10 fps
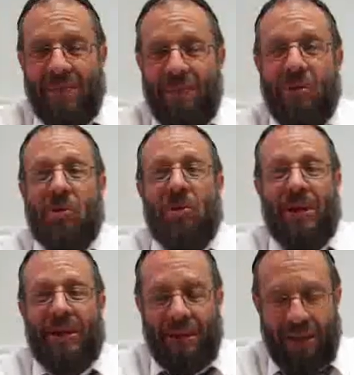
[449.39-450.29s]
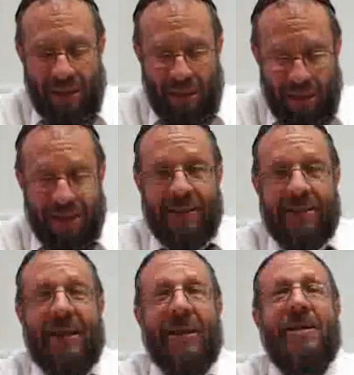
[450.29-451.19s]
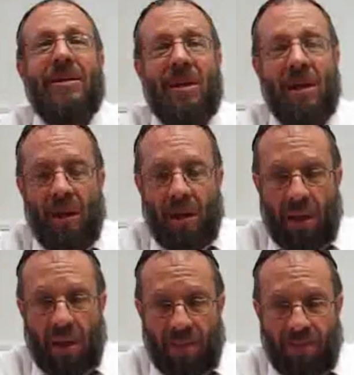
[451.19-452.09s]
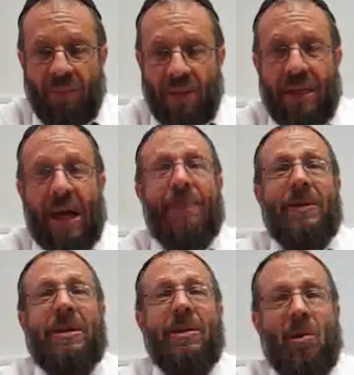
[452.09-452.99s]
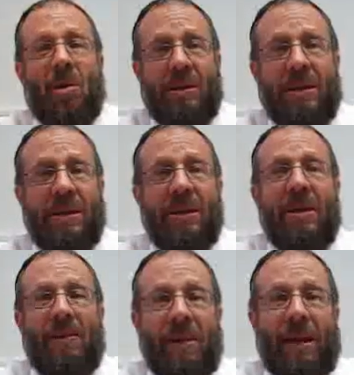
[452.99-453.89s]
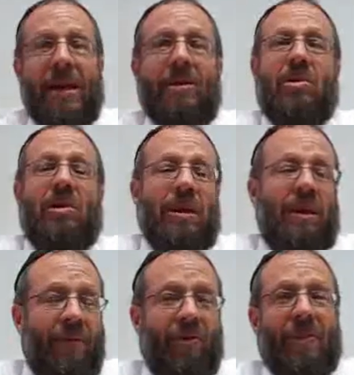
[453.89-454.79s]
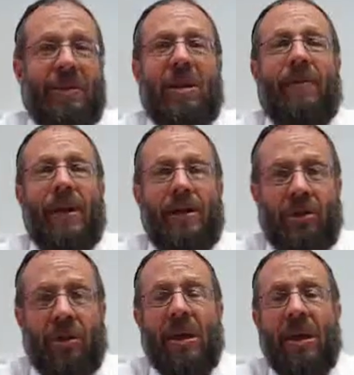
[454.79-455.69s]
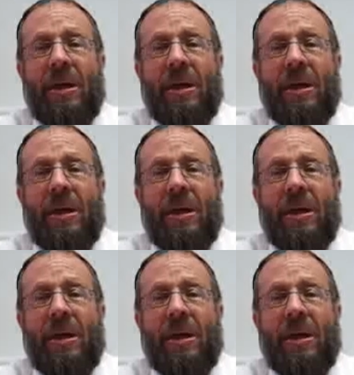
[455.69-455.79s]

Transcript: mutually uh, distinct um, topics and courses, but actually, for Rabbi Soloveitchik,